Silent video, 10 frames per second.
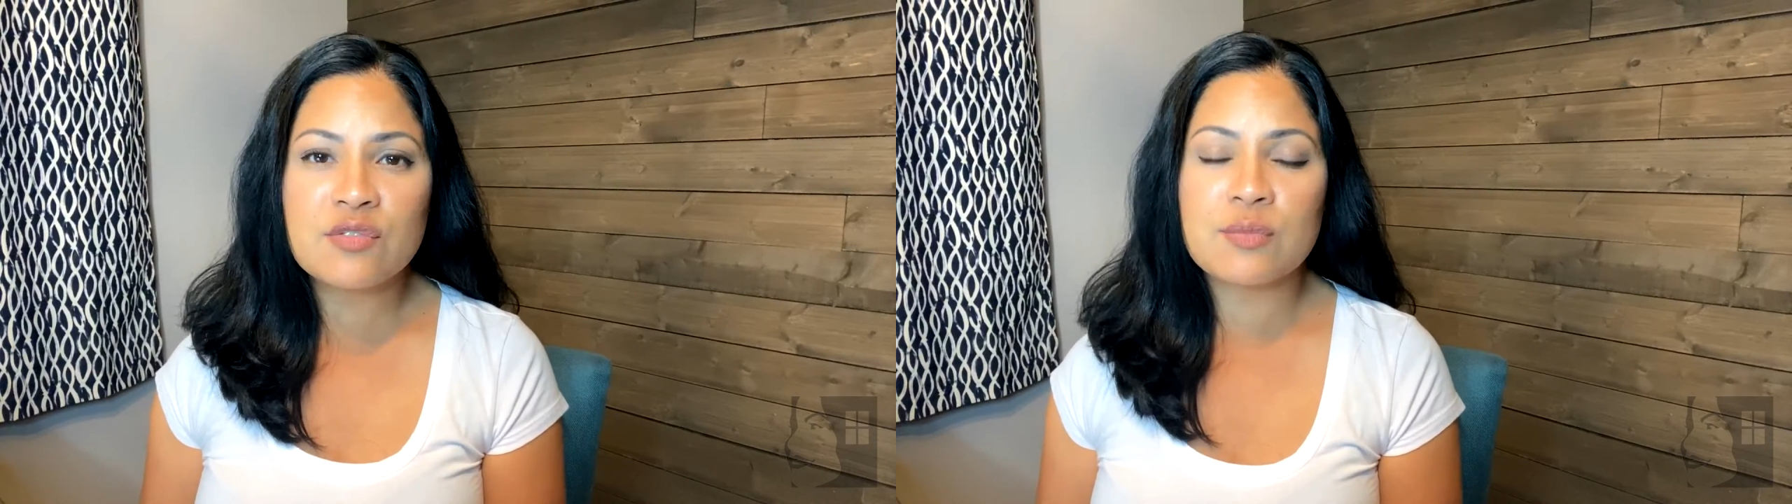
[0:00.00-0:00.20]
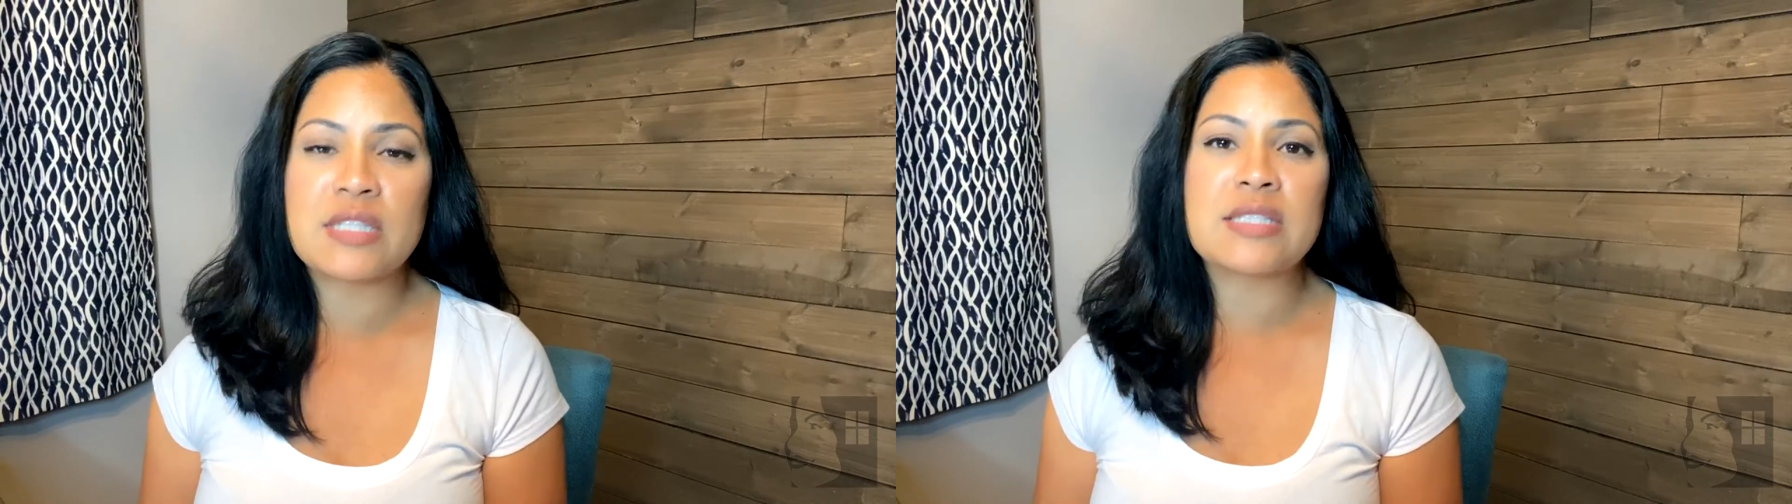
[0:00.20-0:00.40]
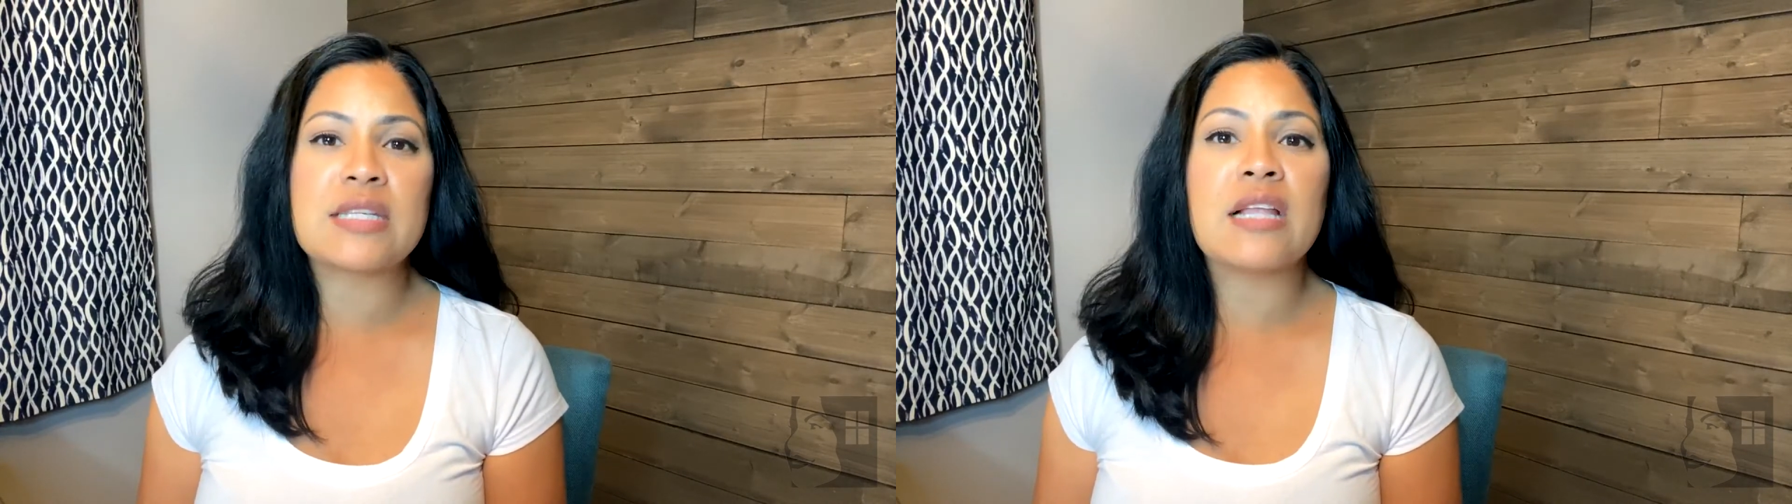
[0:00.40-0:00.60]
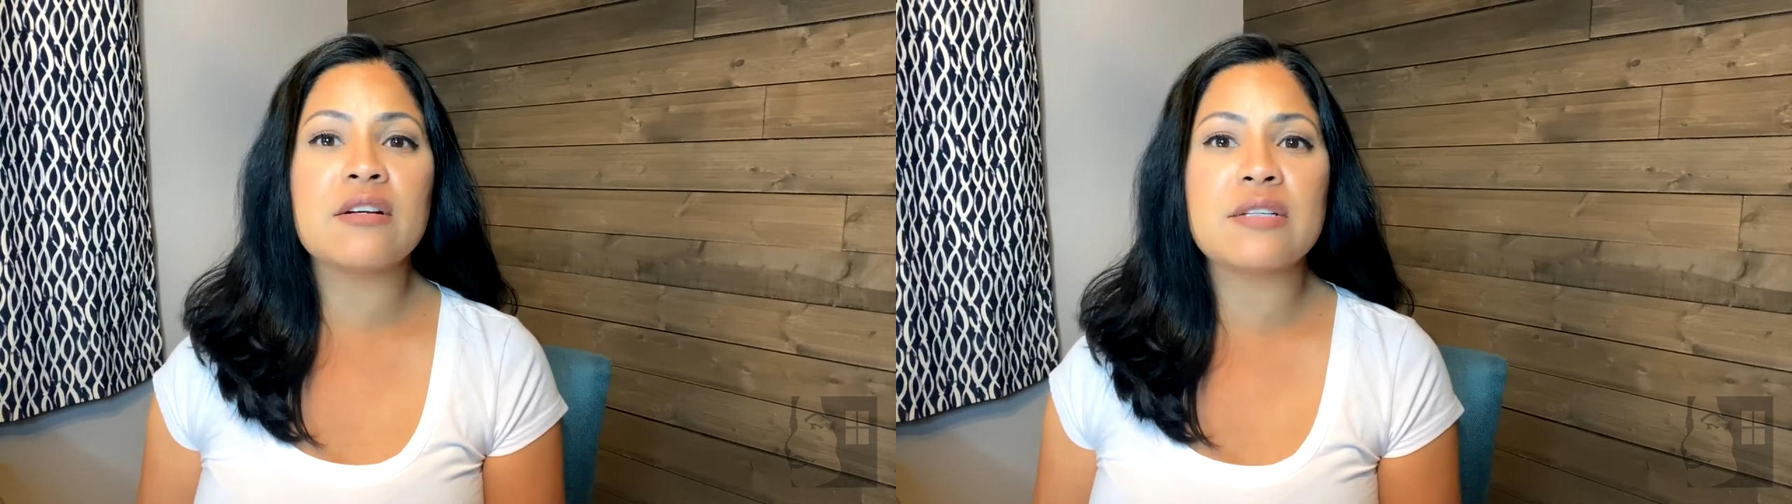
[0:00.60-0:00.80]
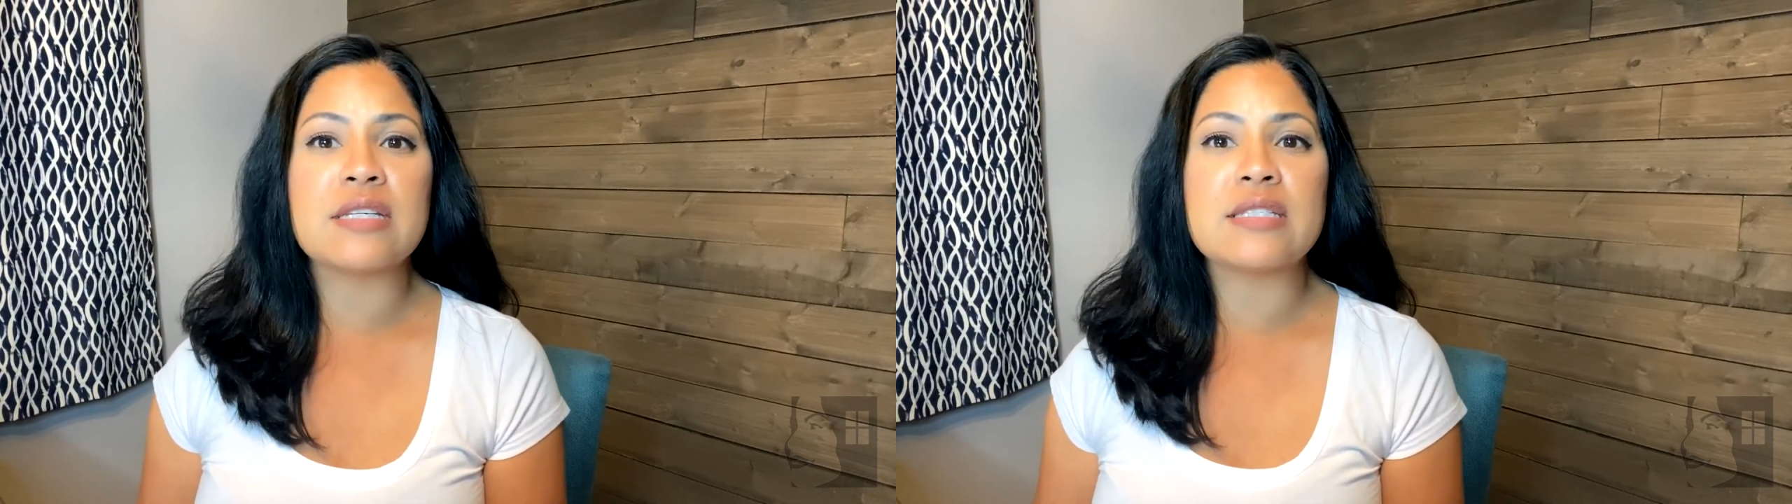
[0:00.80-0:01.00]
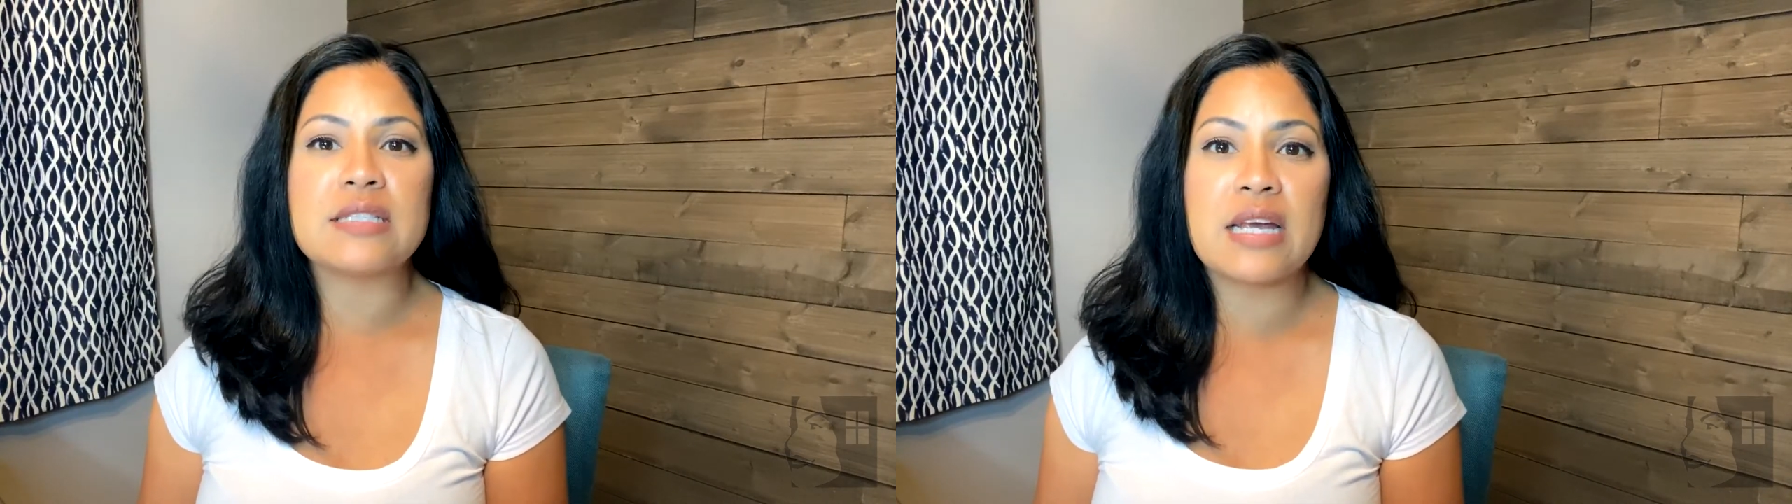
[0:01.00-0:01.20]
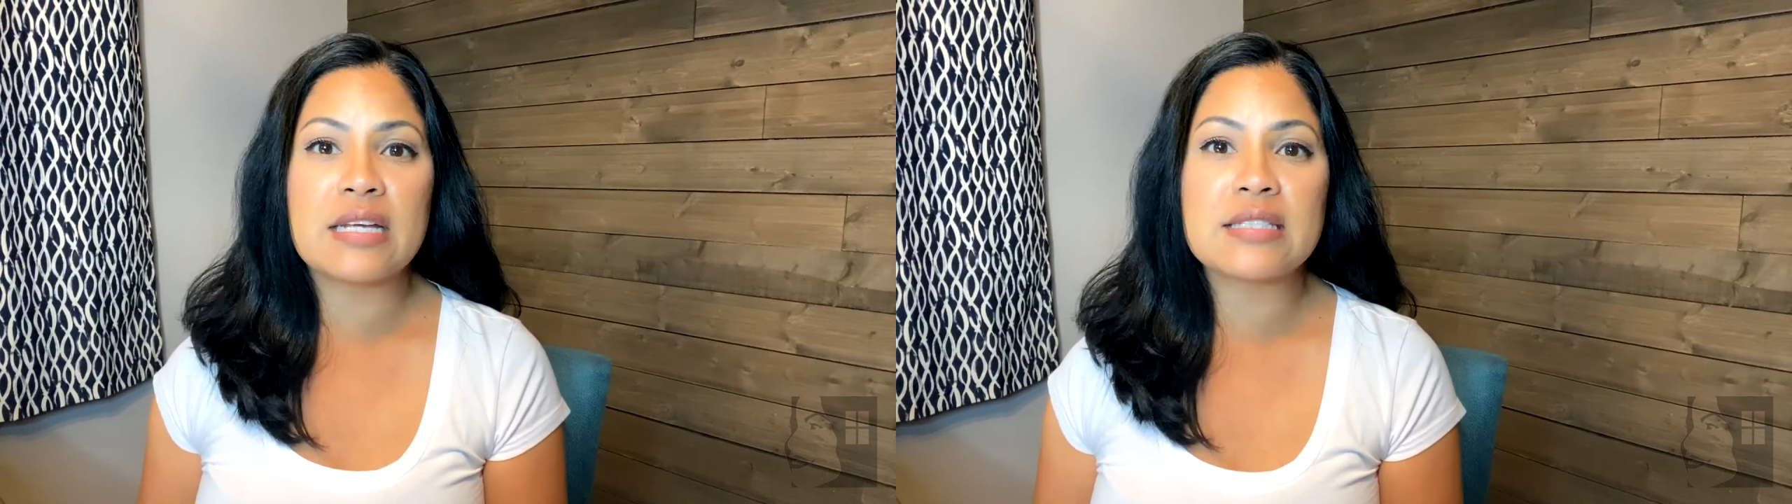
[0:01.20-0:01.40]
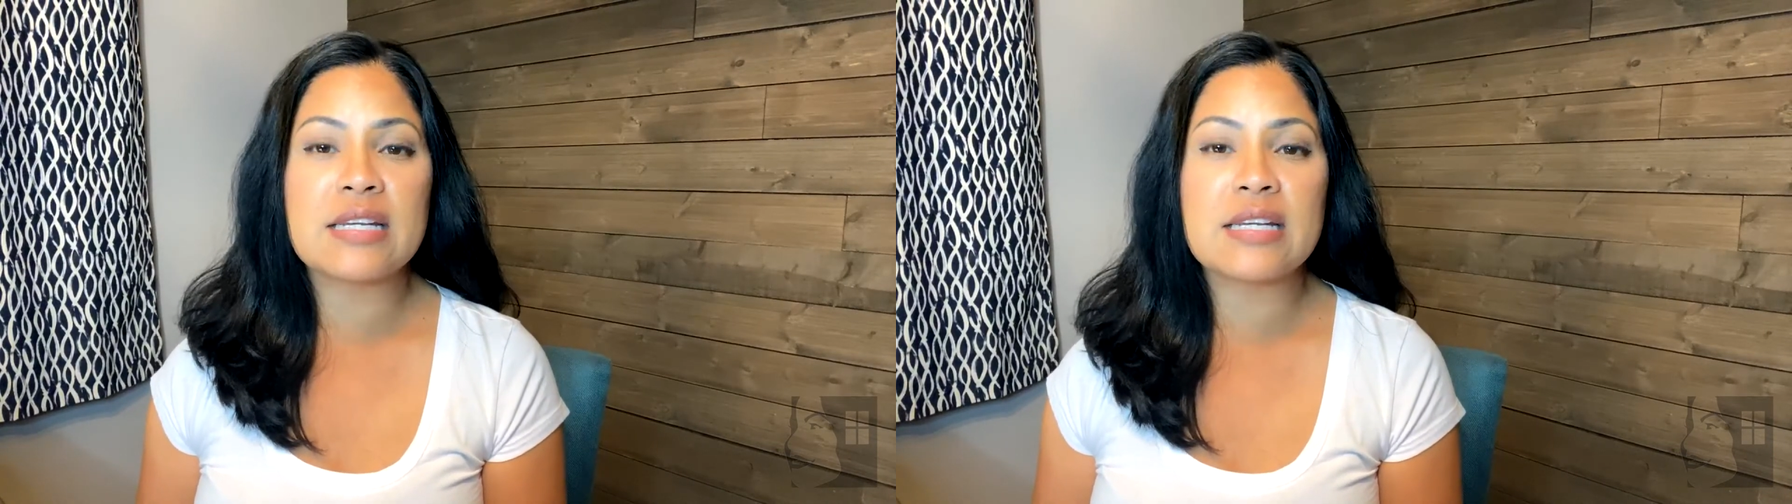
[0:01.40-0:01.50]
from the seller these days,